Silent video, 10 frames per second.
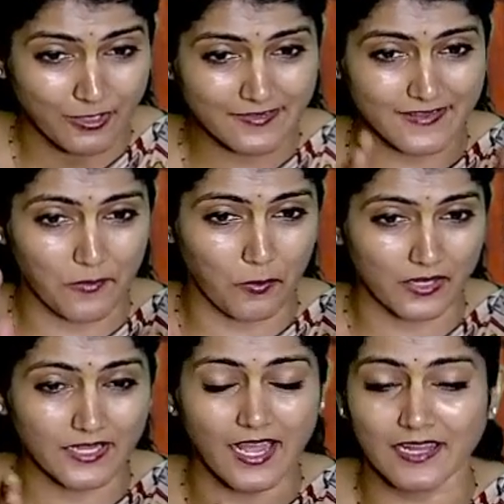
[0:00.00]
Okay, what
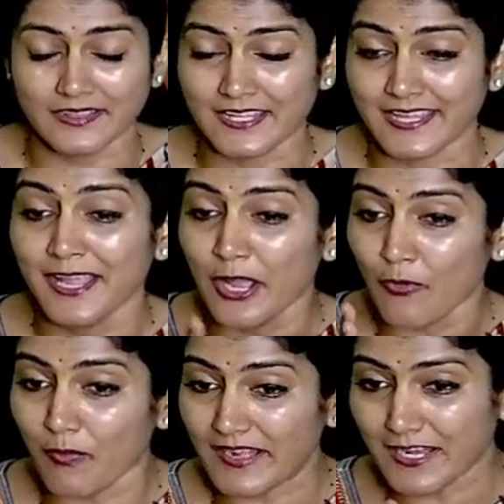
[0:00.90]
are the
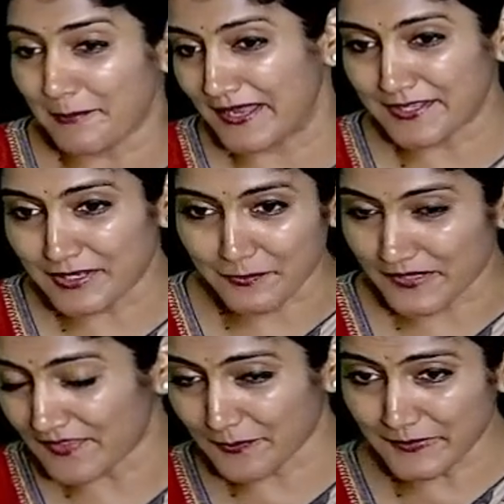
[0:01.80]
fundamental
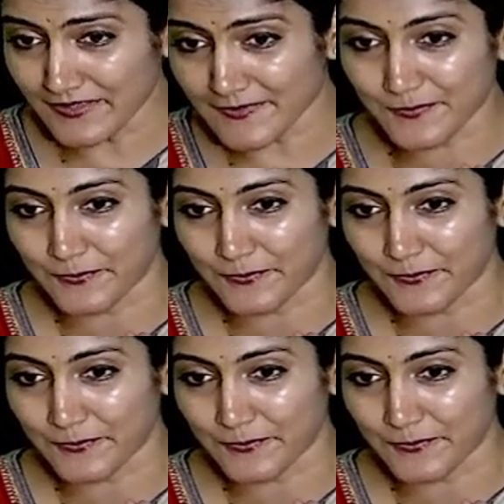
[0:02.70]
principles?